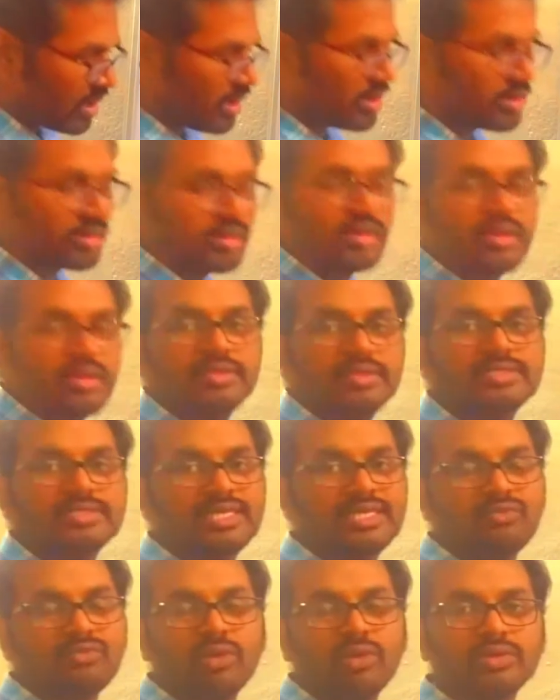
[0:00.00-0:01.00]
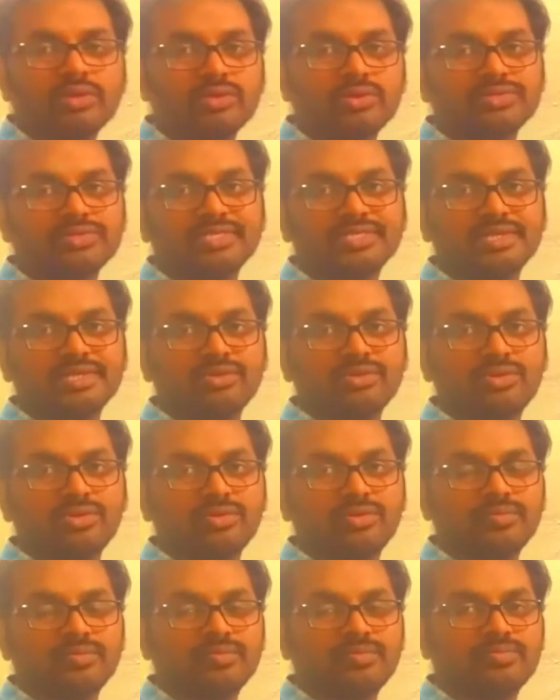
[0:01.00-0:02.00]
bar is equal to
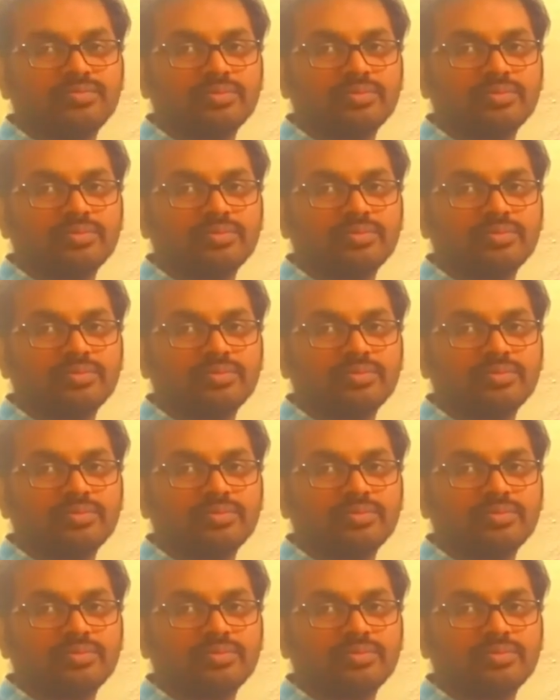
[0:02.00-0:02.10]
0.